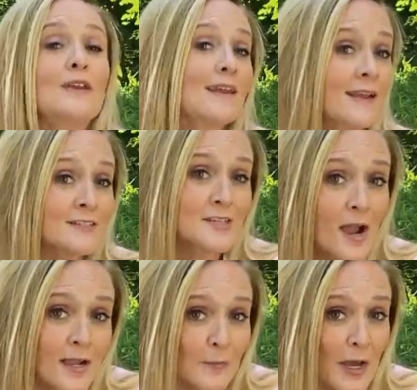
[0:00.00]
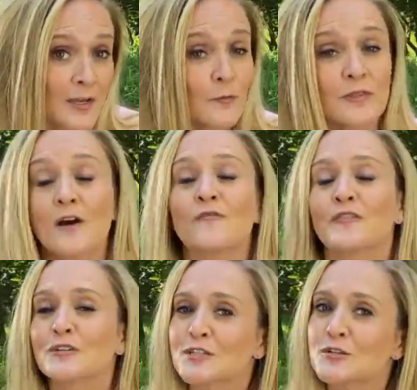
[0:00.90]
we can't talk about it without
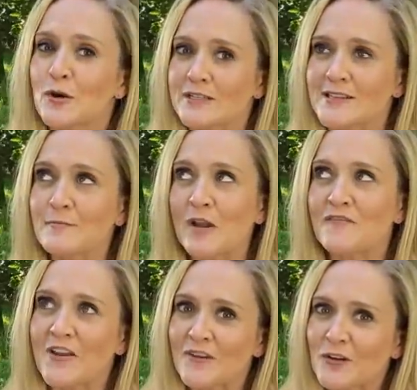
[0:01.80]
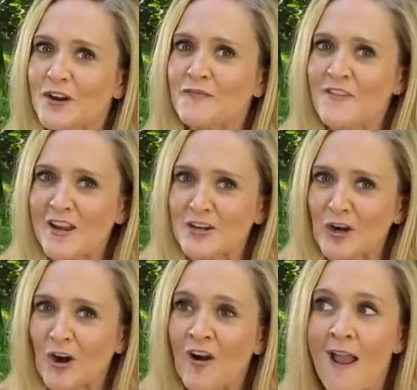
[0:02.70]
first addressing my favorite
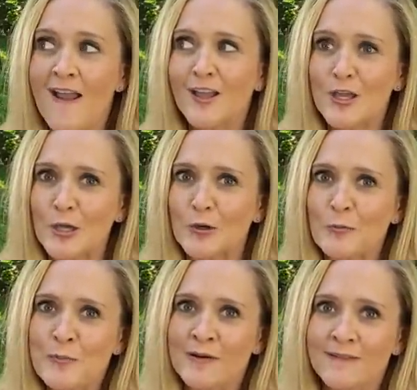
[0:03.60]
offender, Goop.